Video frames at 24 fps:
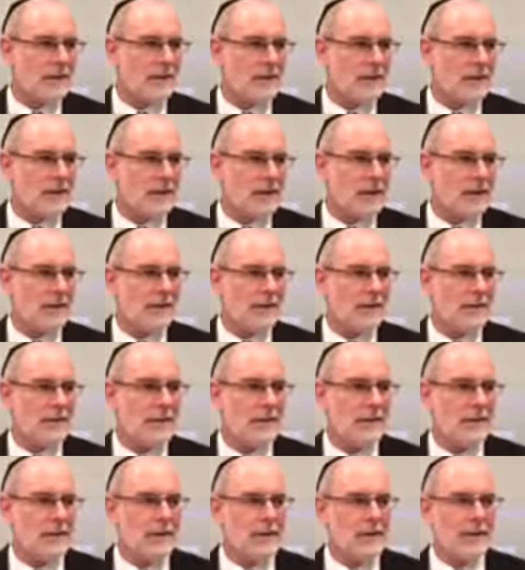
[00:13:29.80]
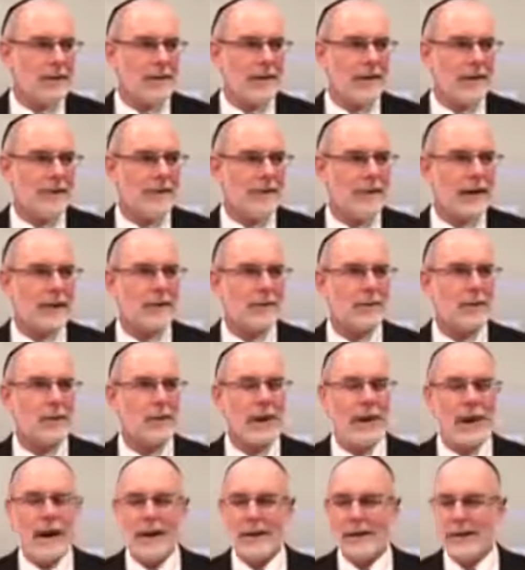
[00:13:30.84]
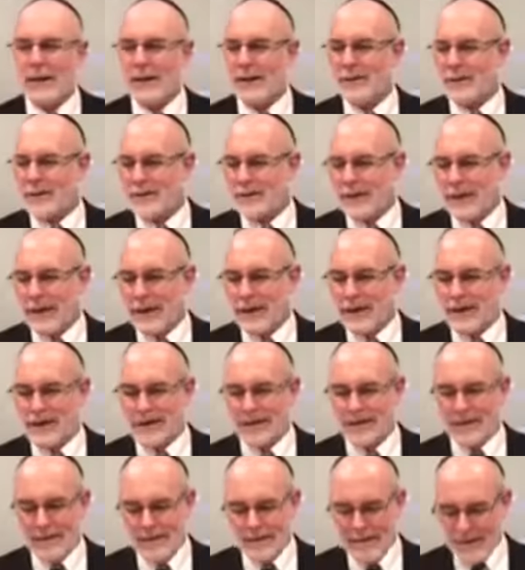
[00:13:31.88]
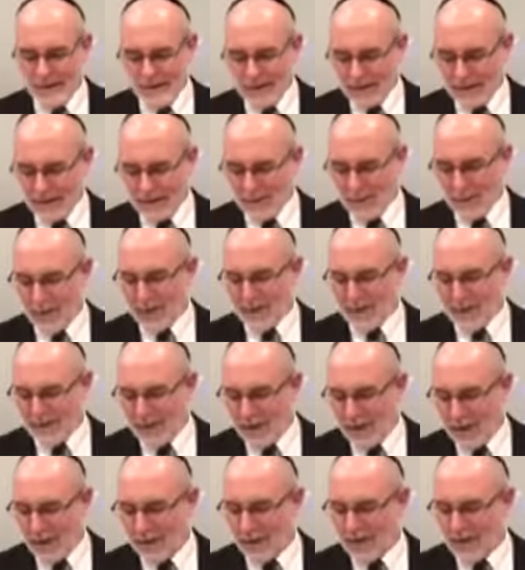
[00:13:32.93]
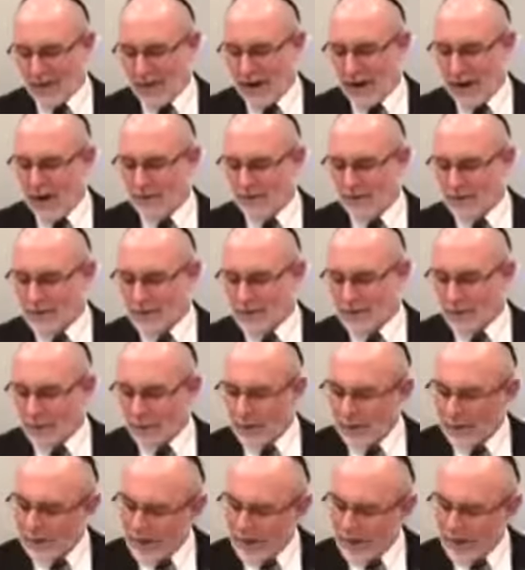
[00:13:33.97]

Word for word: Okay? a matter of fact, the way I understand it, that the way that all of the Kabbalists bring